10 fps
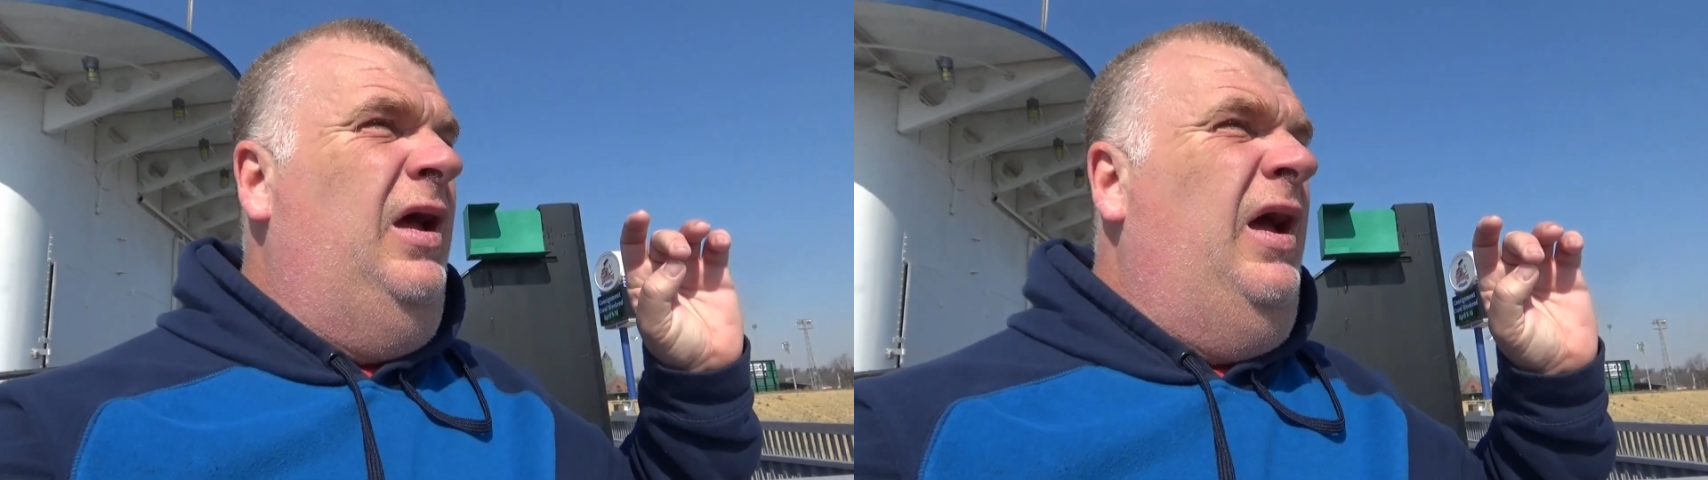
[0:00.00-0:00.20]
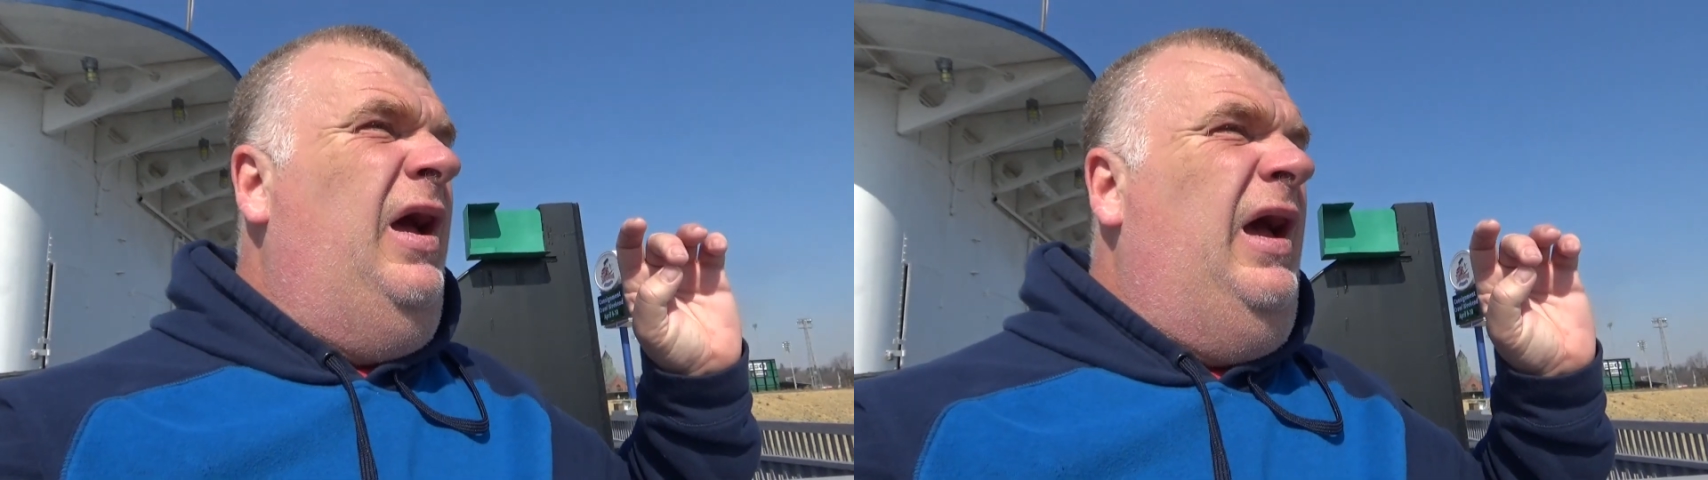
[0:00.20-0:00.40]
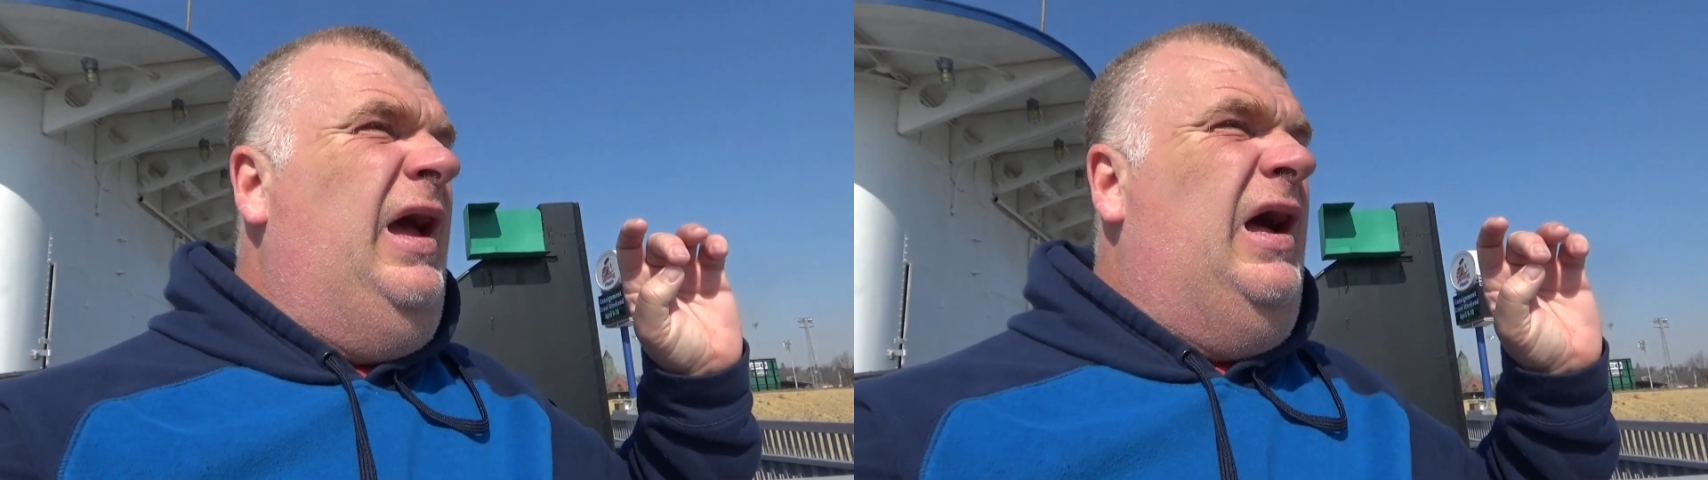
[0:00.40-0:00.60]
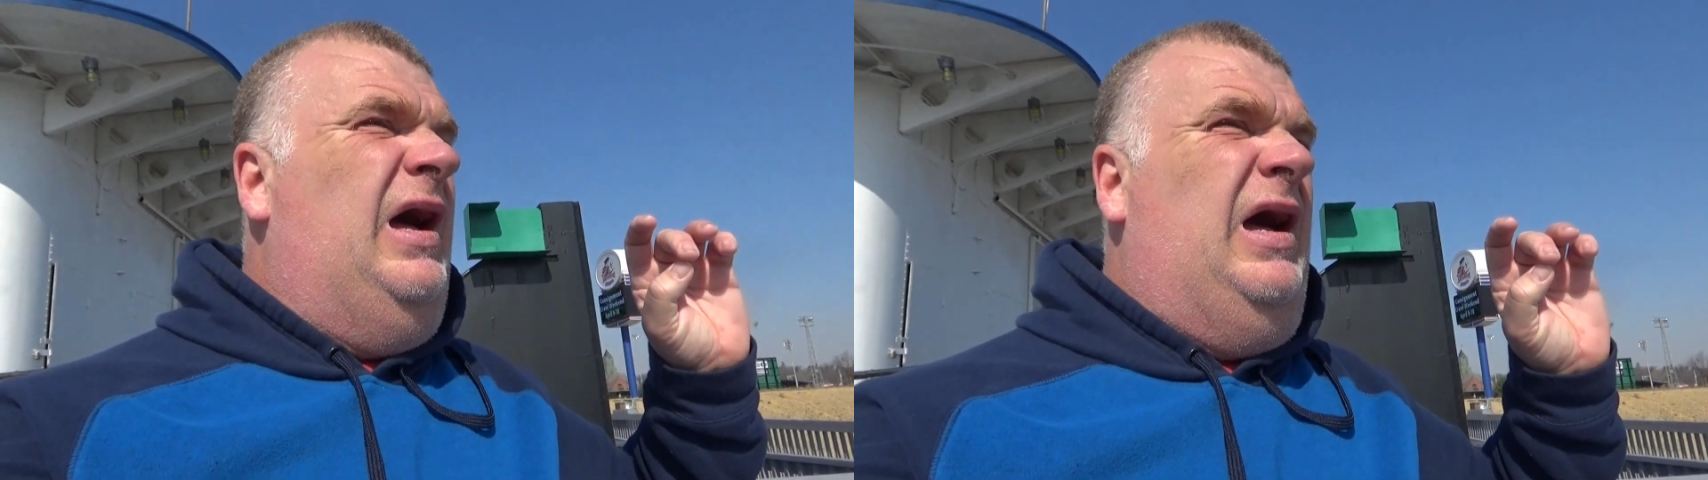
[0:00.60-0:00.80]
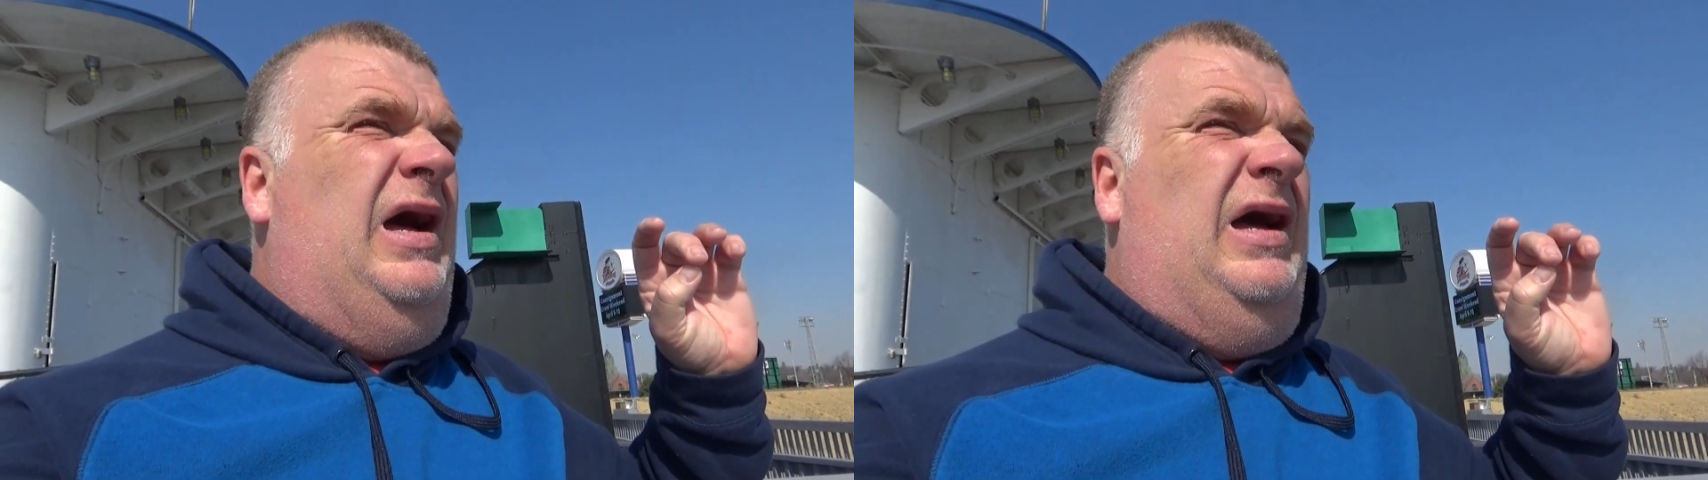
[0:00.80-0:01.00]

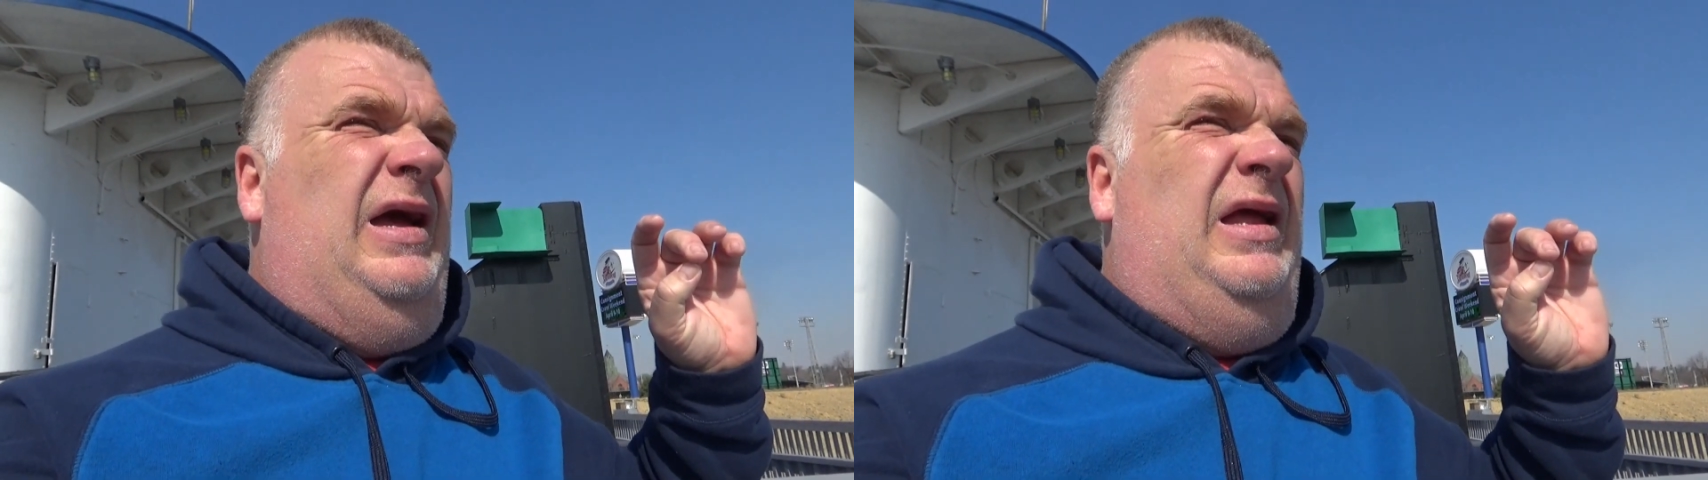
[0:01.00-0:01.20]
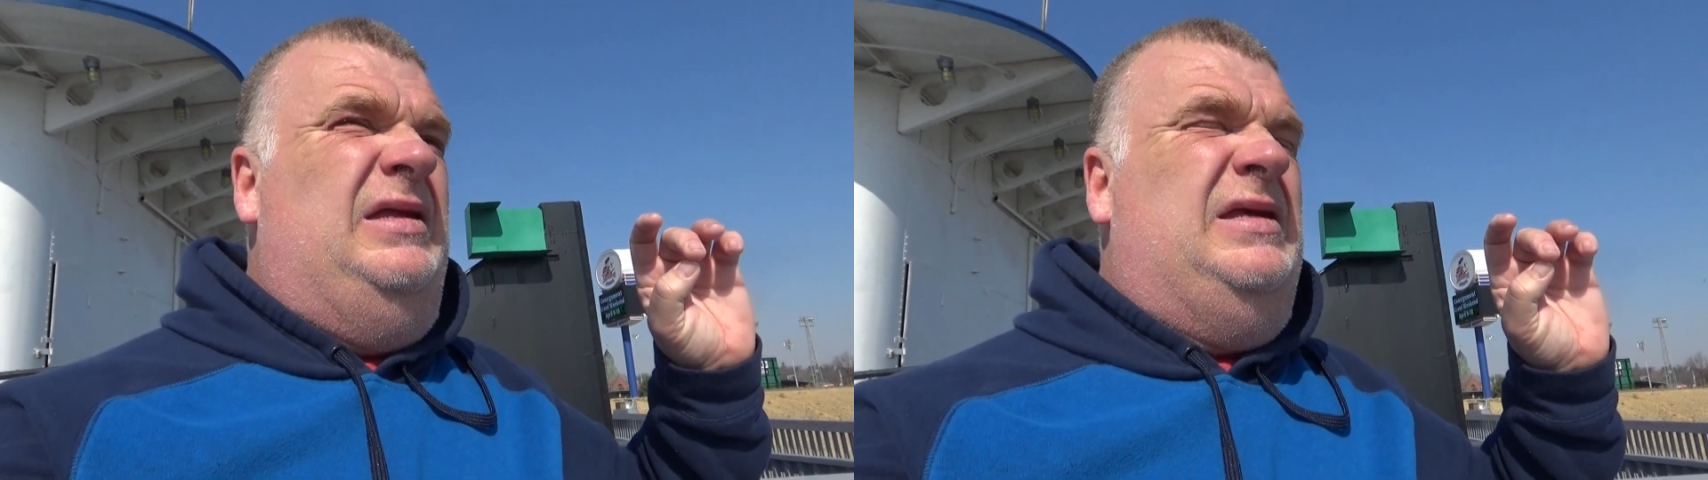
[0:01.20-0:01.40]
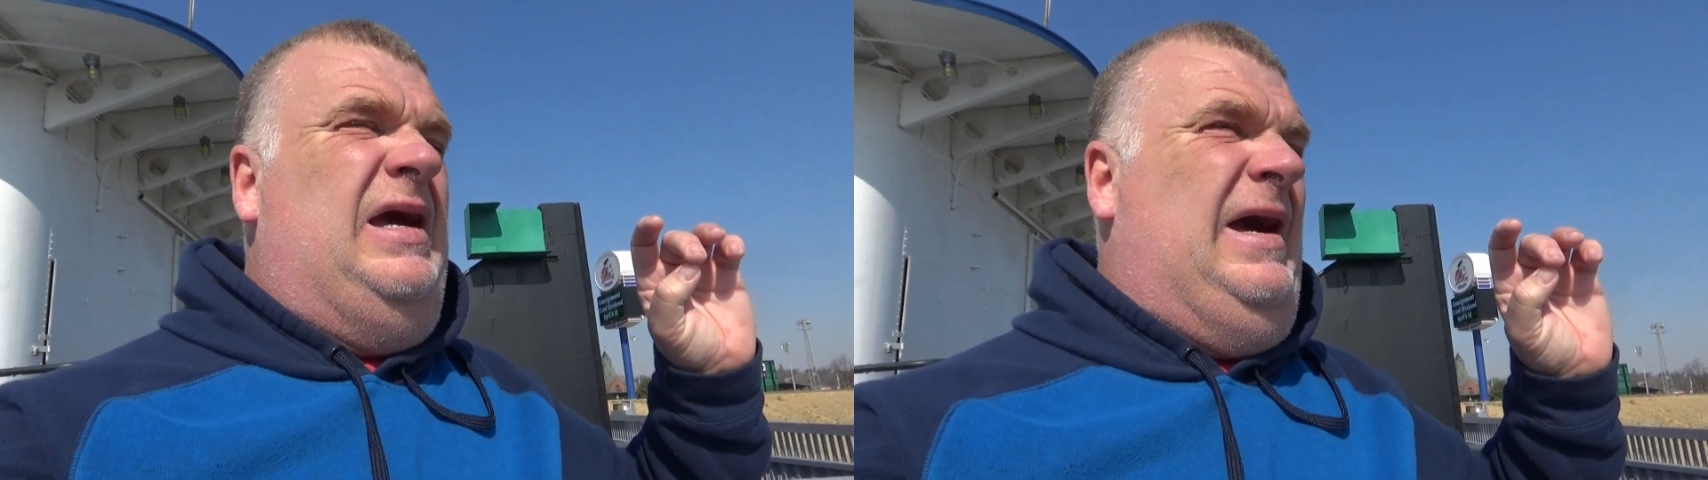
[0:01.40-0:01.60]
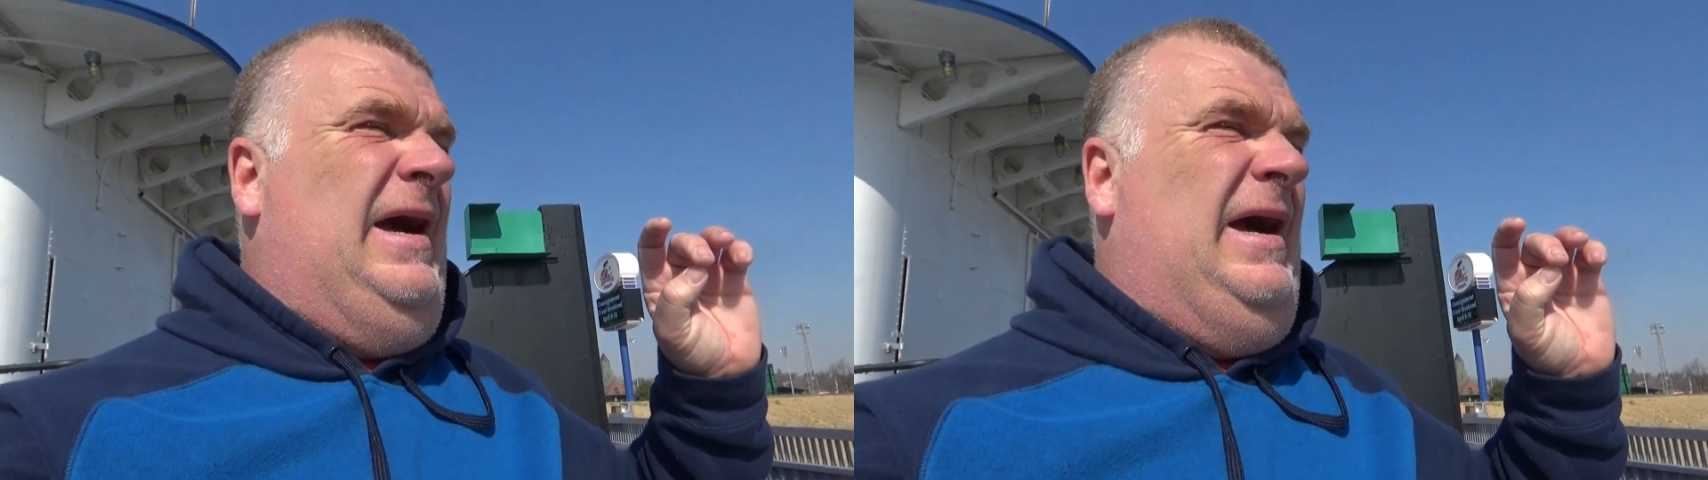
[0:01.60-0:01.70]
It's